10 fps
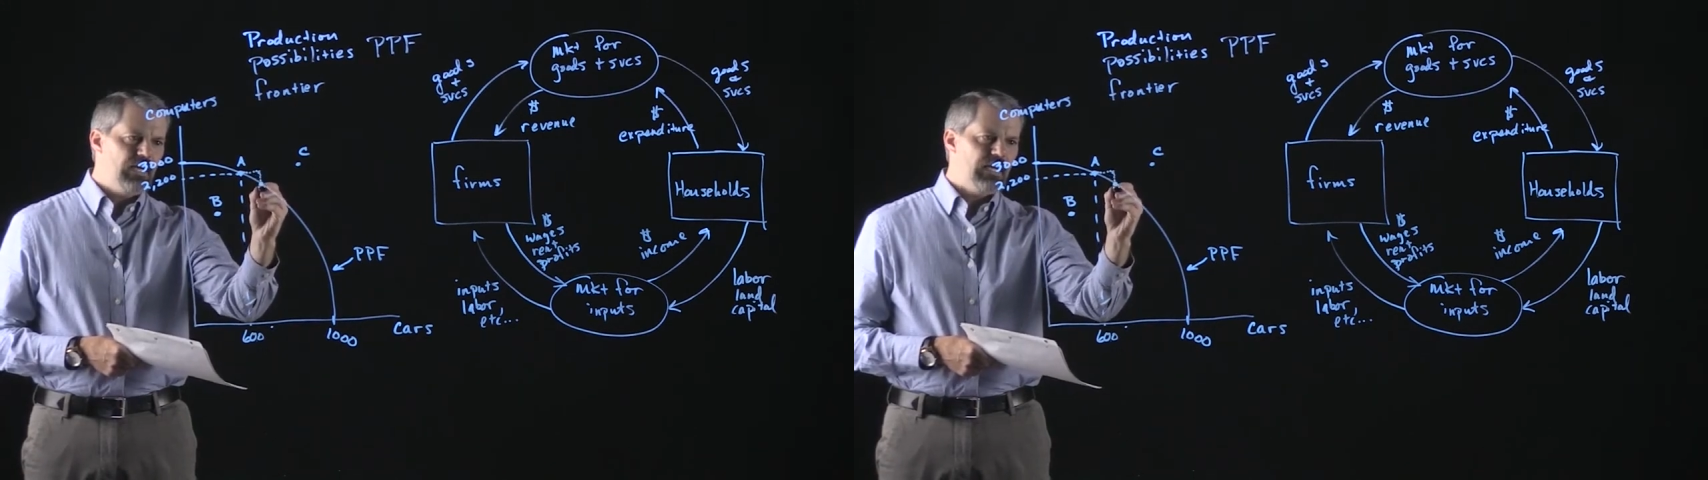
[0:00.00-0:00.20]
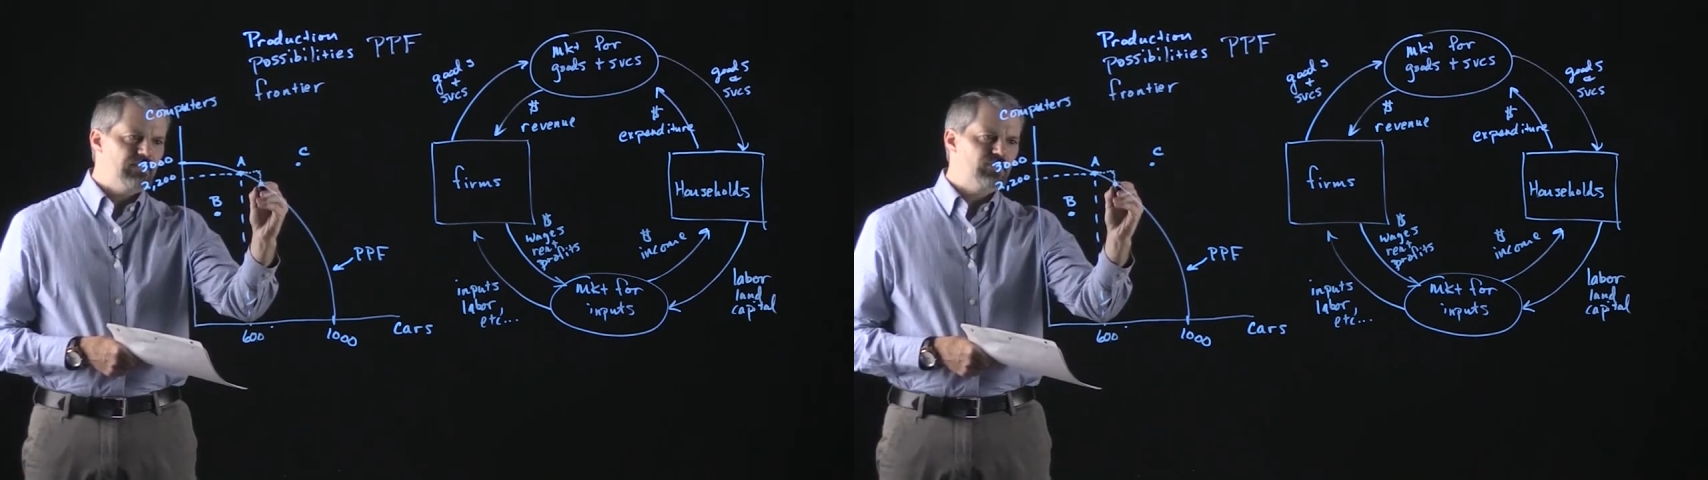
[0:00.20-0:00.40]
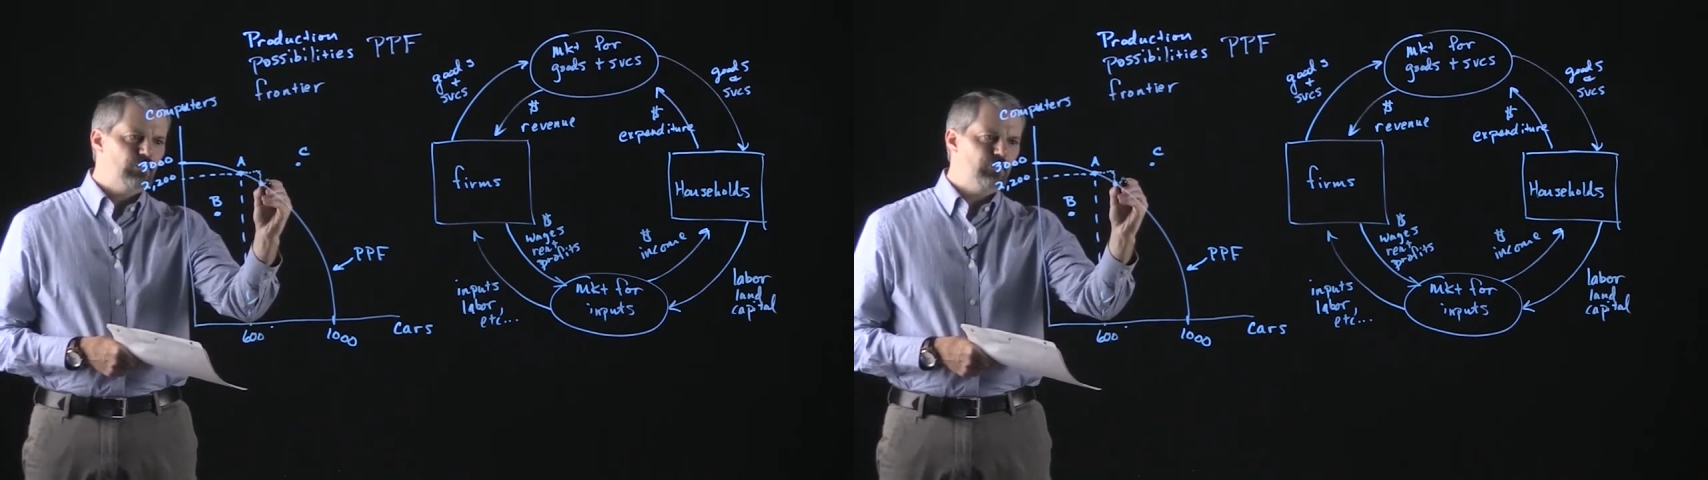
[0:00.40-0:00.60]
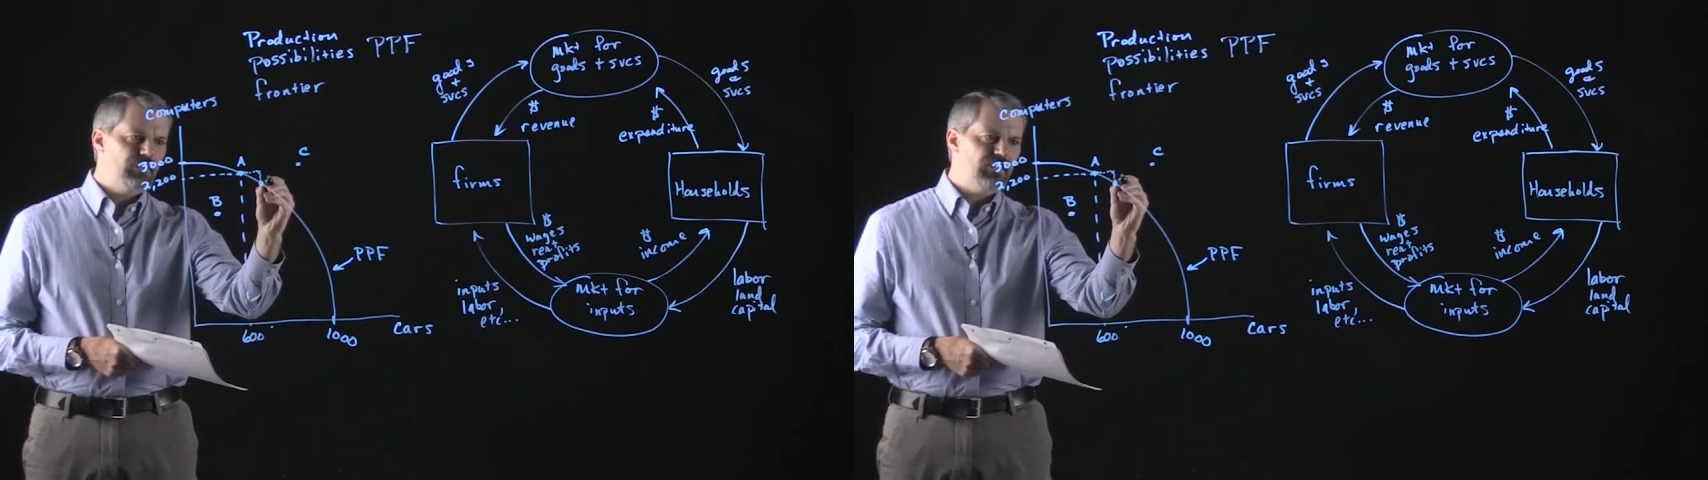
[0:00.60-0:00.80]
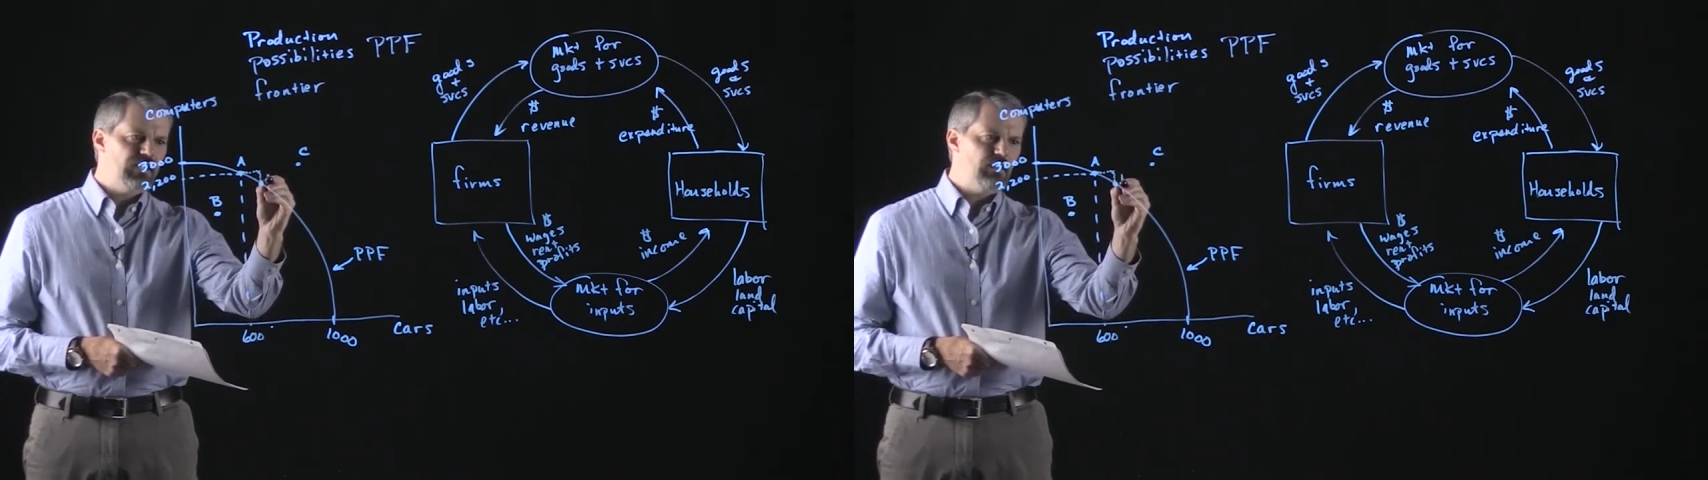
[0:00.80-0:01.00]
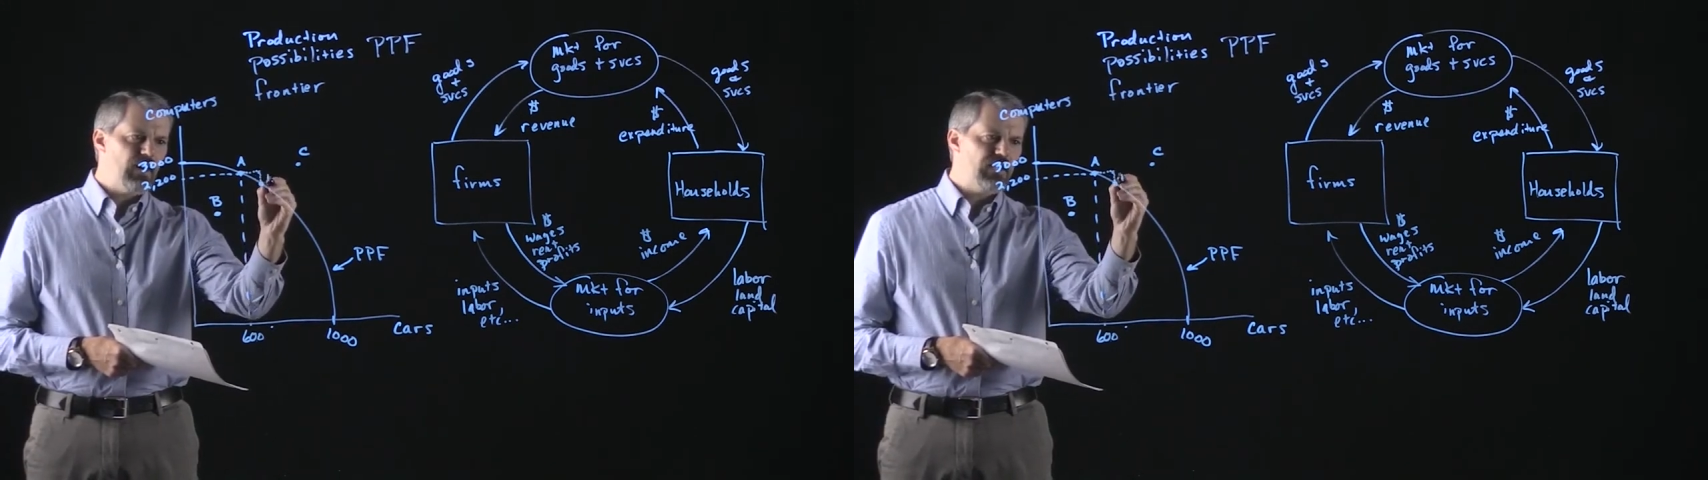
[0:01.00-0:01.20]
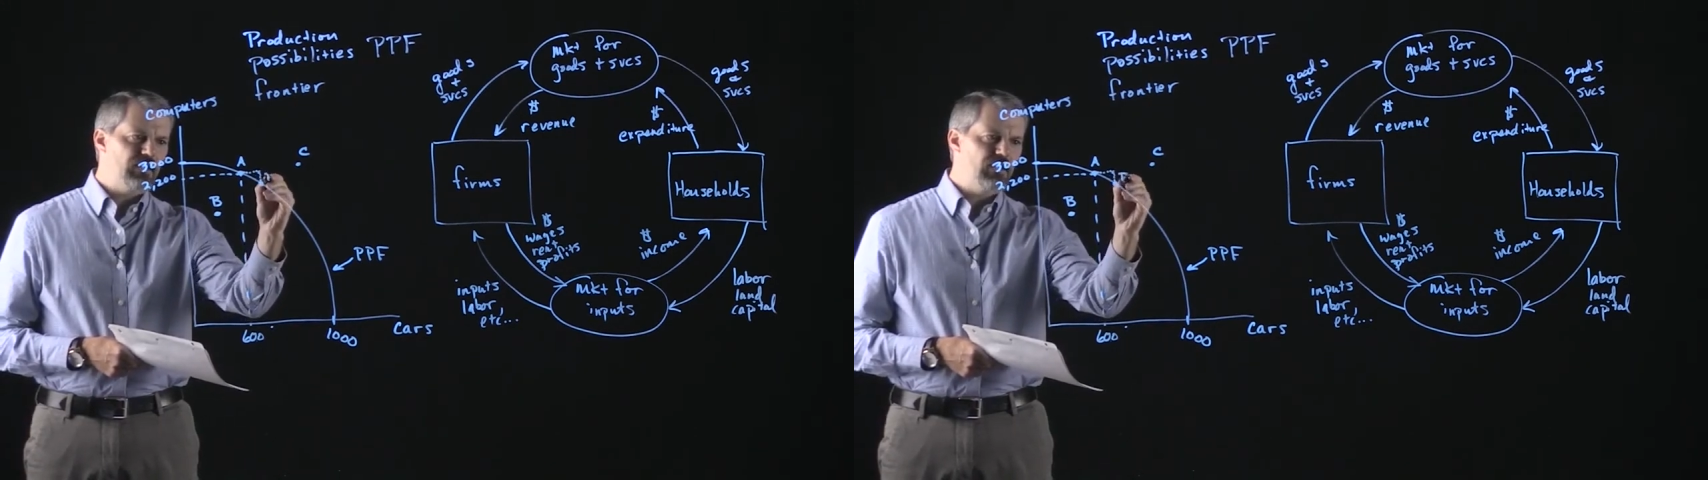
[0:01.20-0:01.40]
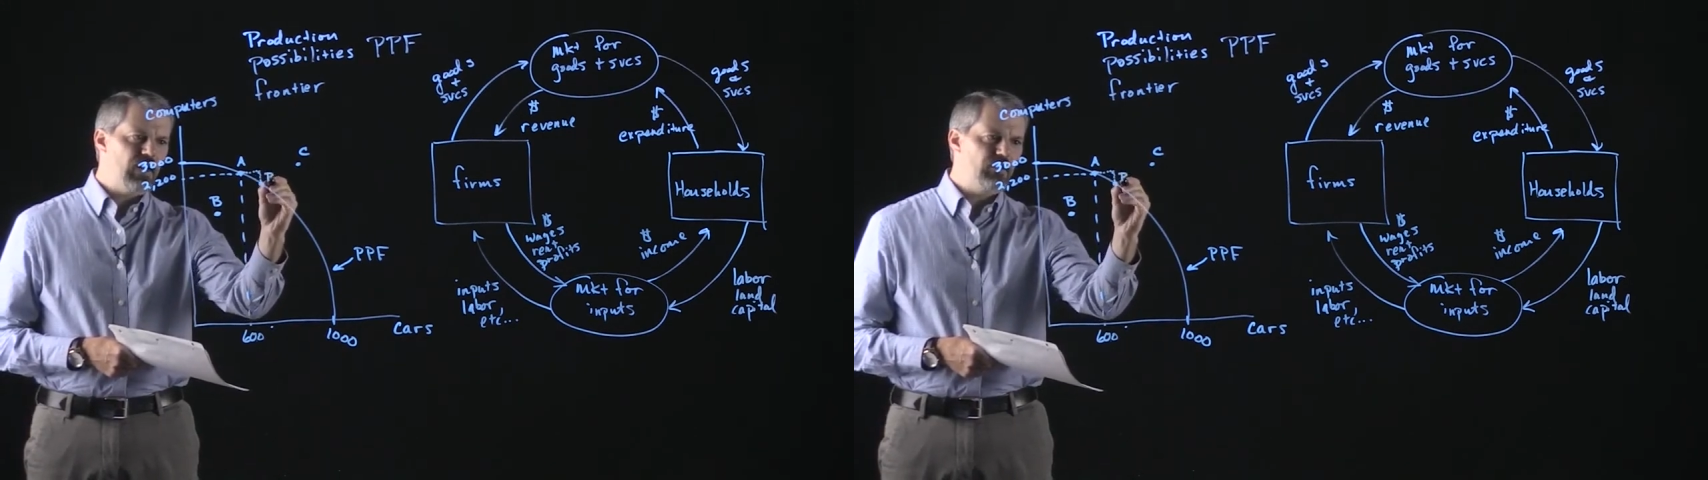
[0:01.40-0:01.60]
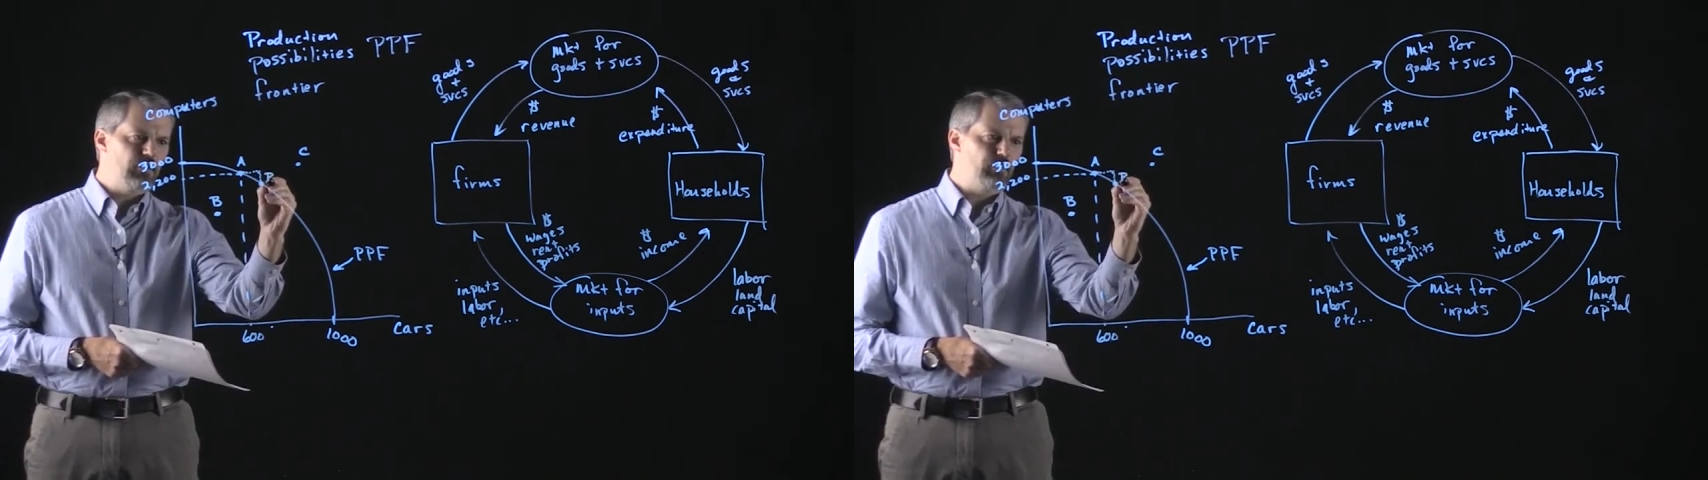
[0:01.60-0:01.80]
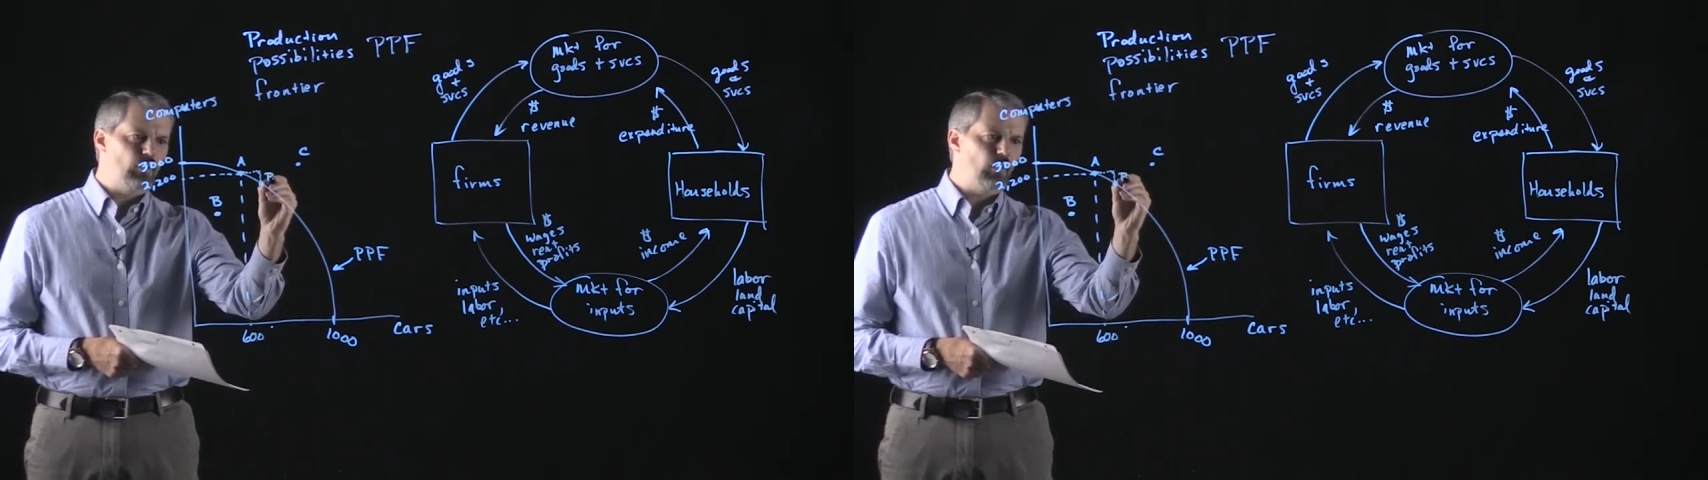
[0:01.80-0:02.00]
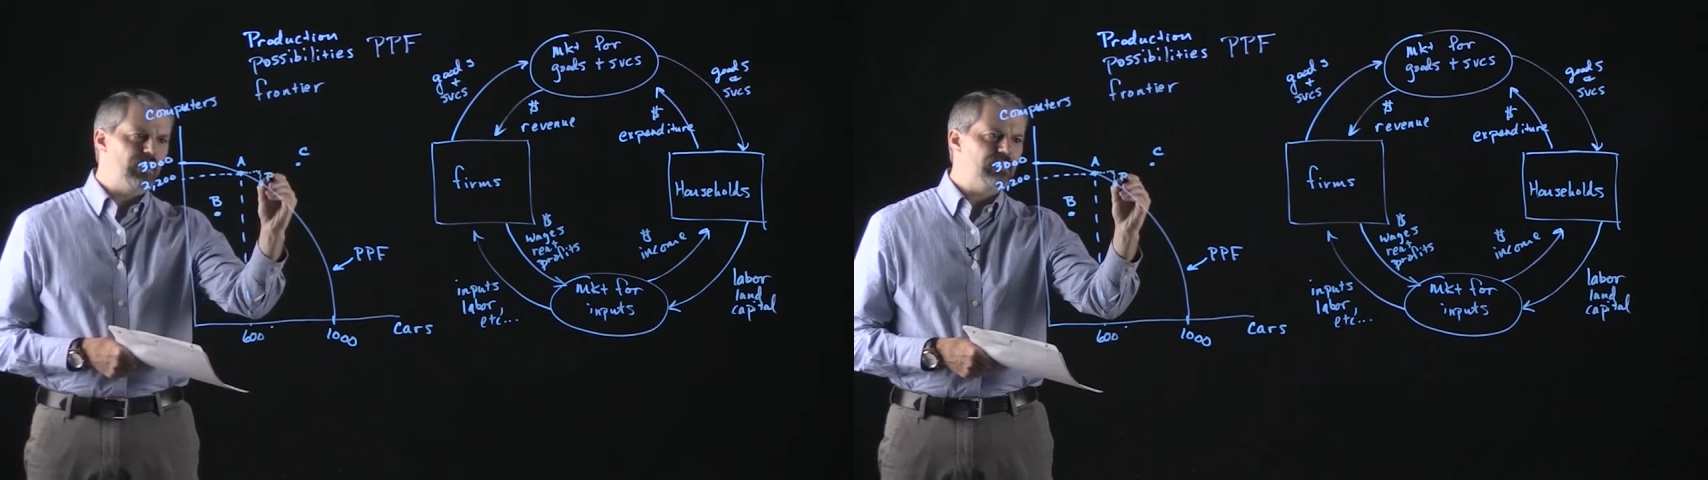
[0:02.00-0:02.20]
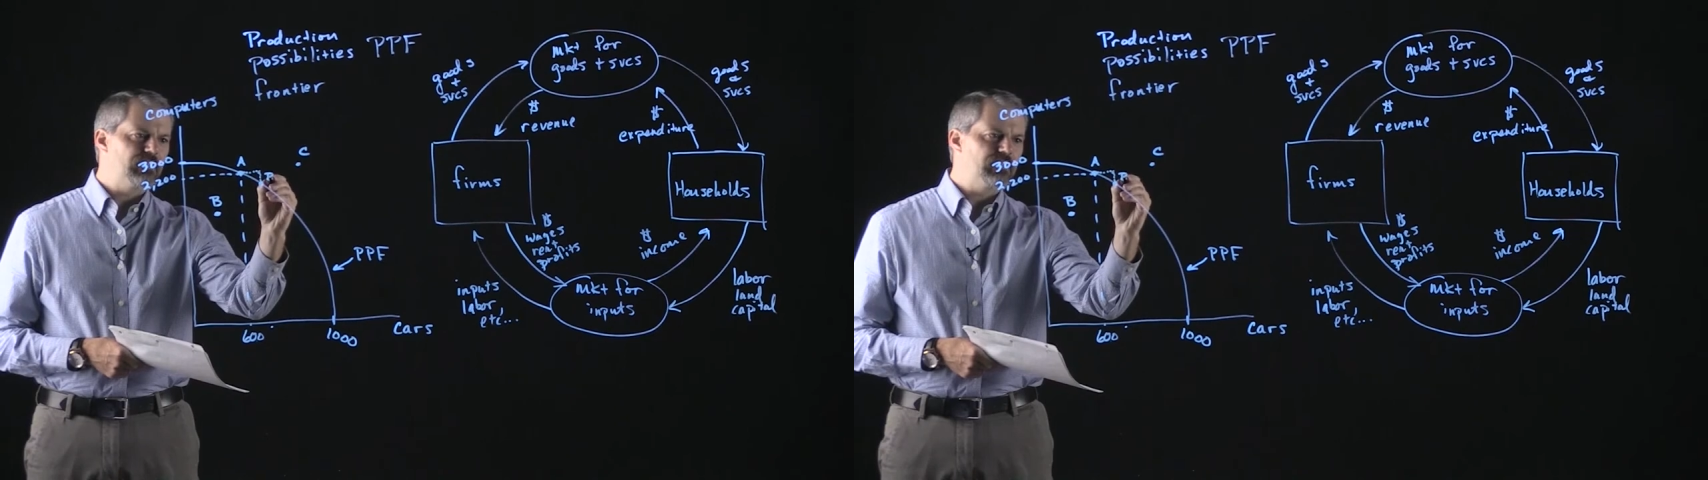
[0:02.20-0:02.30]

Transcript: And so if we think about another point,